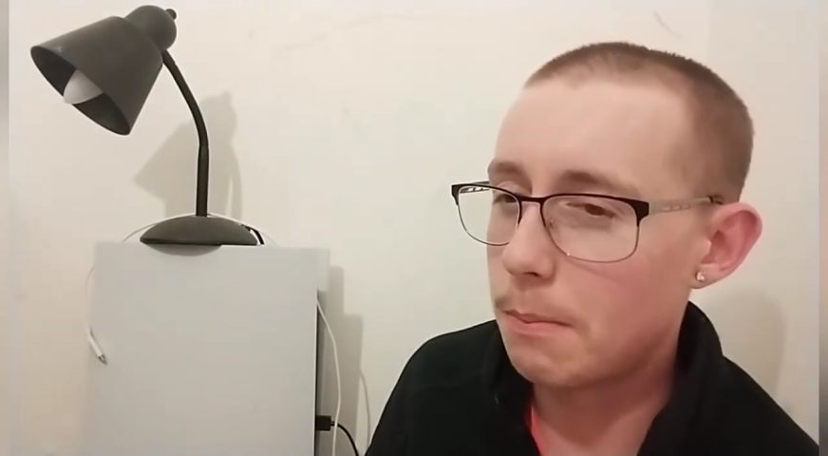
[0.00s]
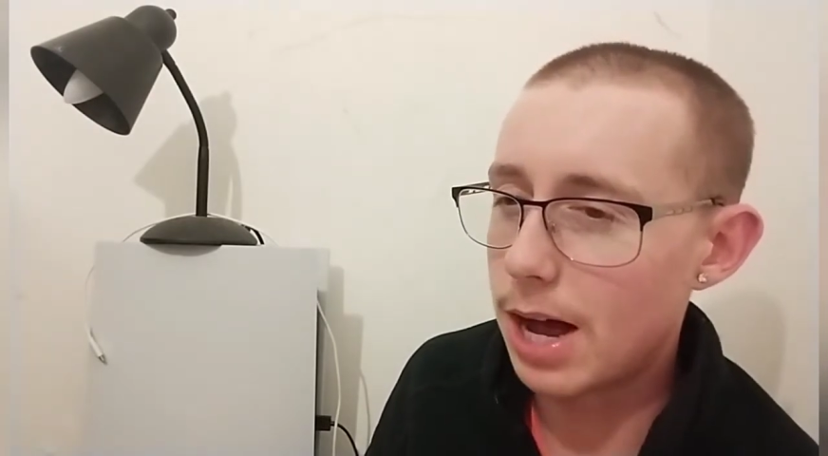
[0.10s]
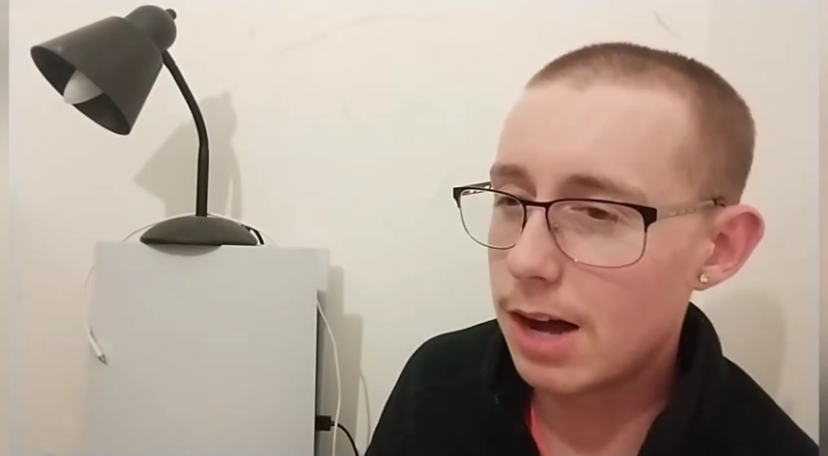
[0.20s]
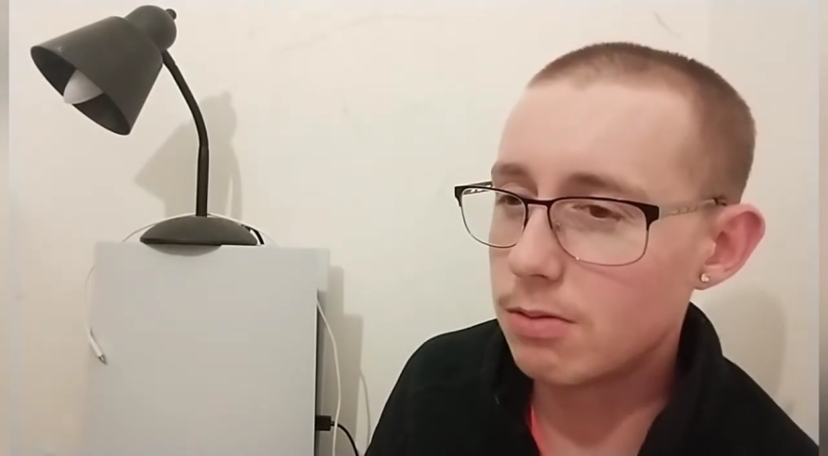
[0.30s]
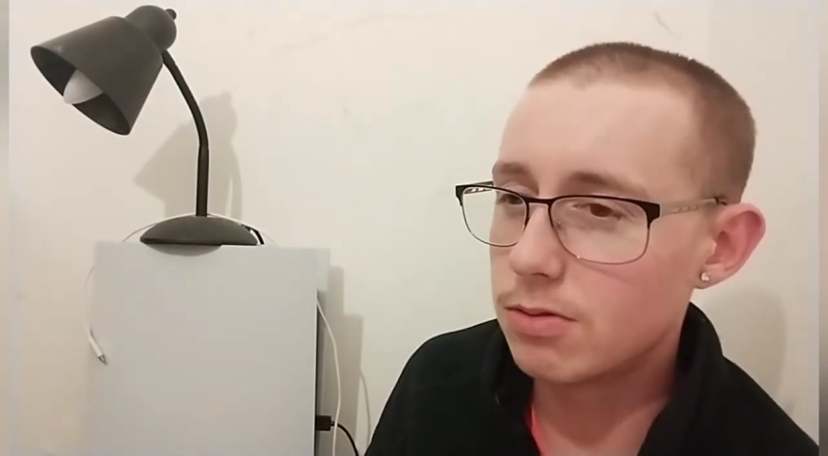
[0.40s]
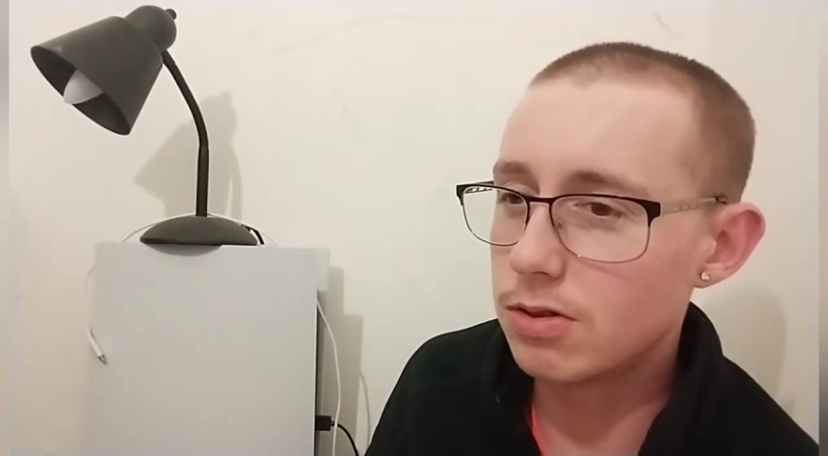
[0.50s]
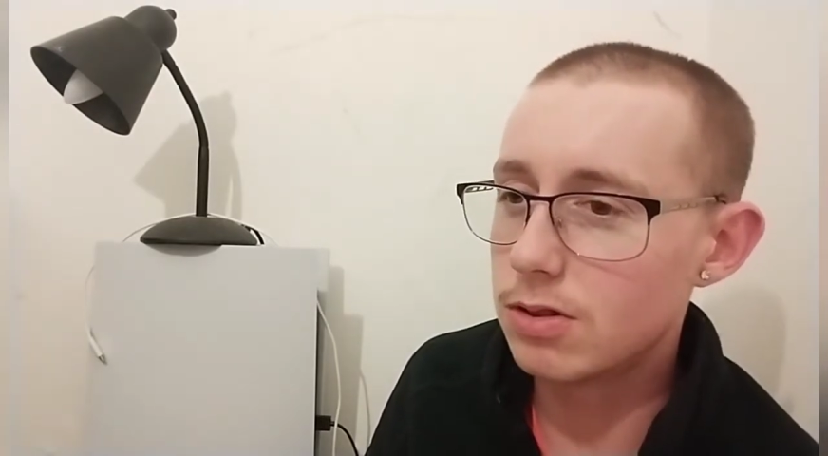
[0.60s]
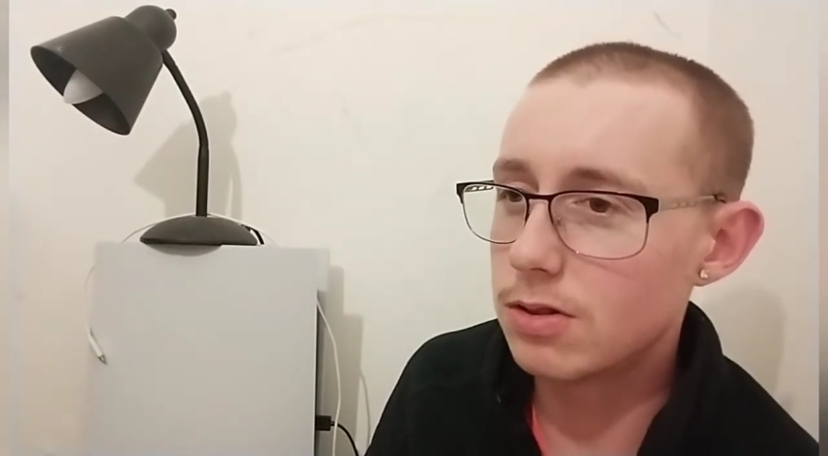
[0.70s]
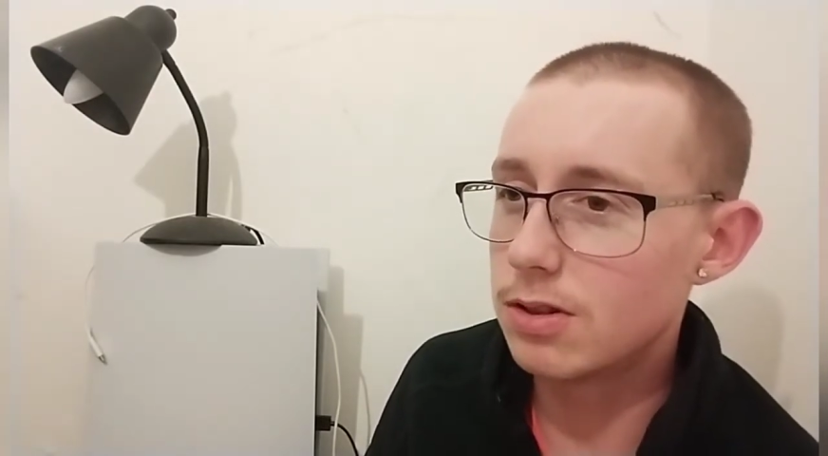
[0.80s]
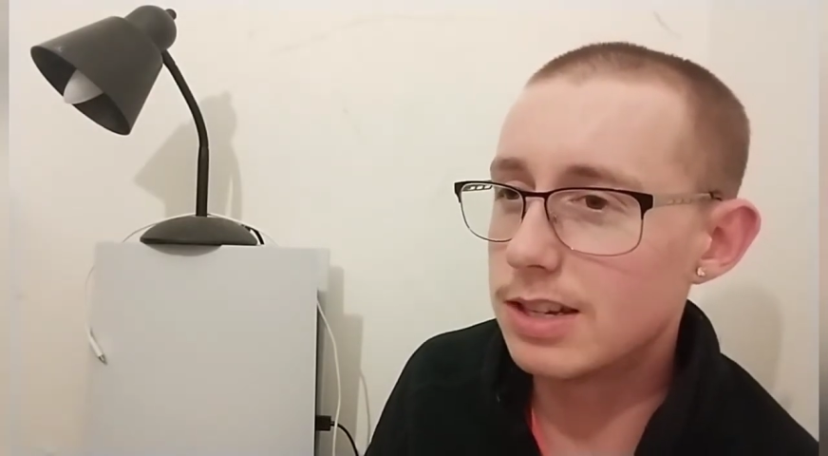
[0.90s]

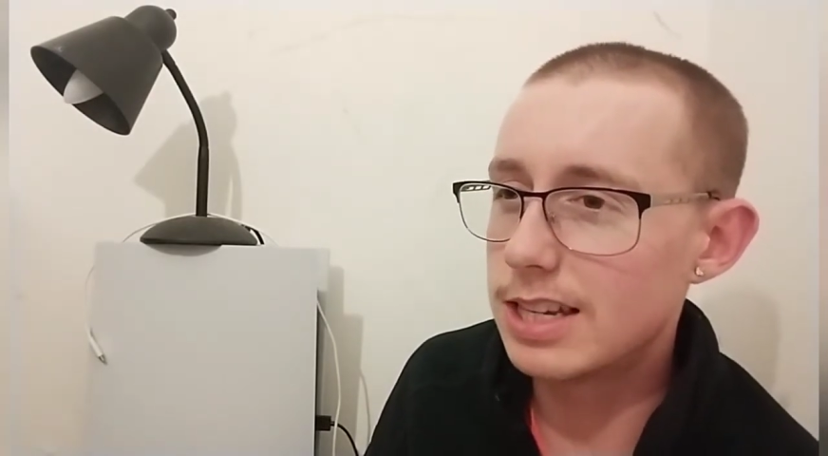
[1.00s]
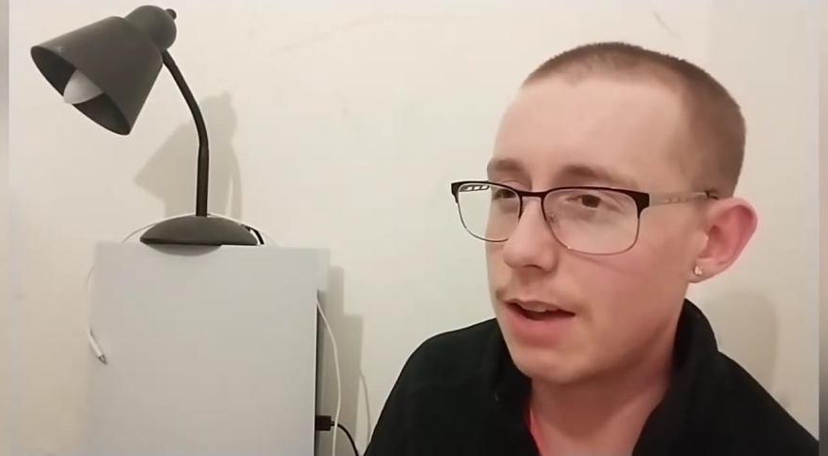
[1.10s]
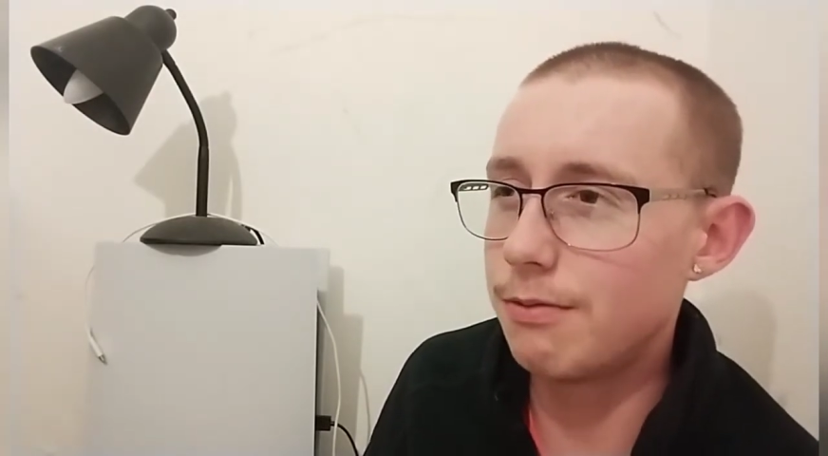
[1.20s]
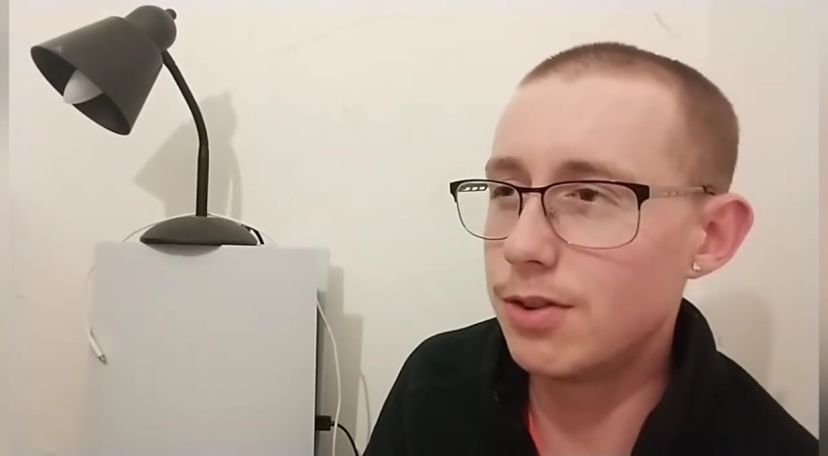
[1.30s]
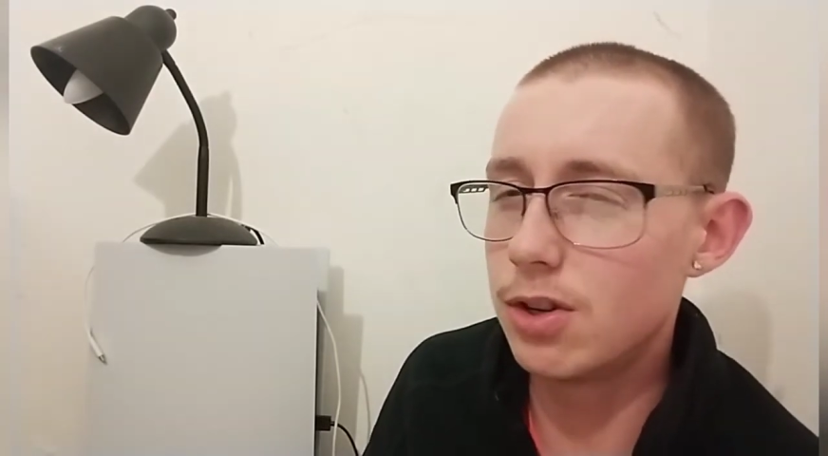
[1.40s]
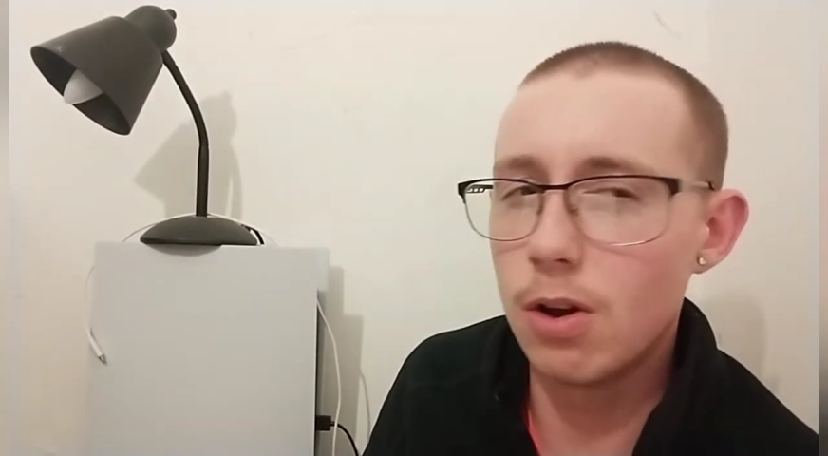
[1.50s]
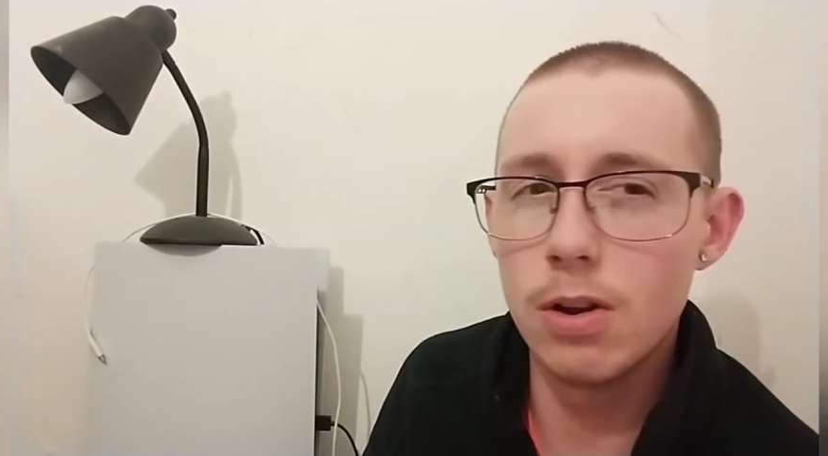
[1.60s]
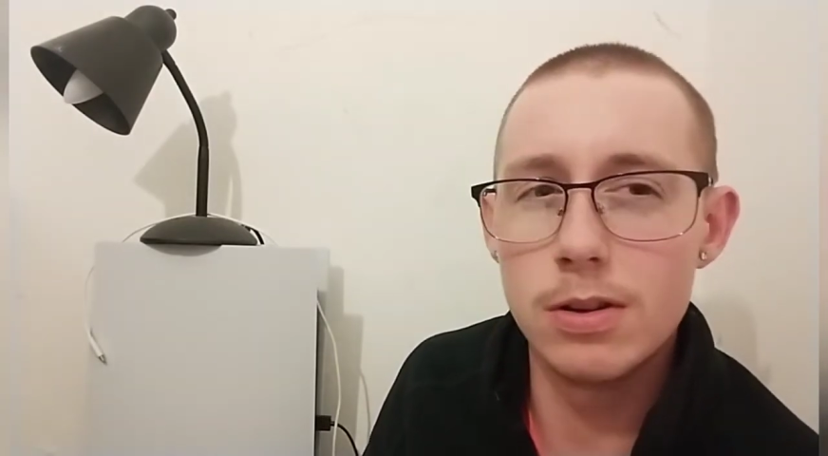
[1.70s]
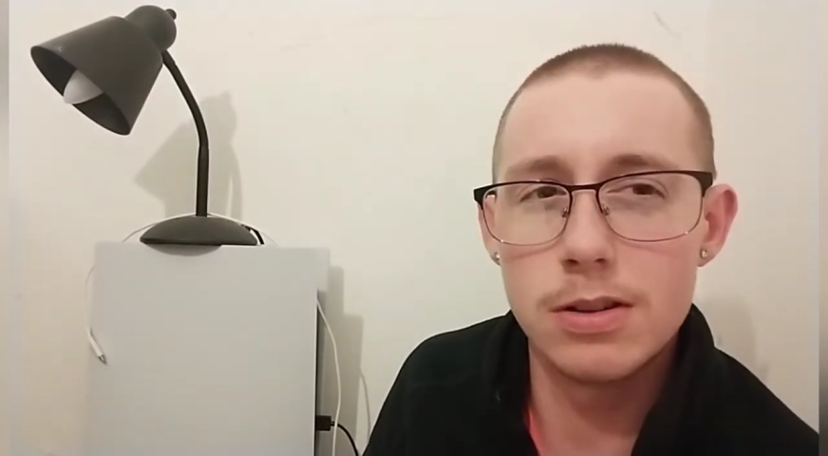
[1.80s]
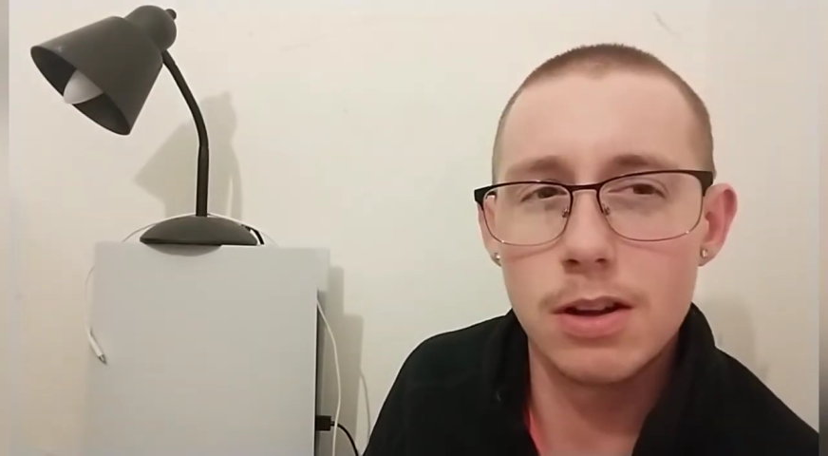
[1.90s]
pounds to seven
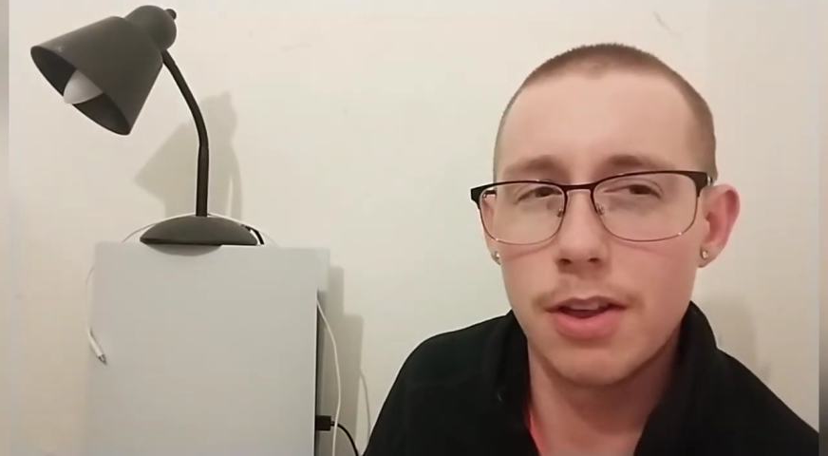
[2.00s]
dollars,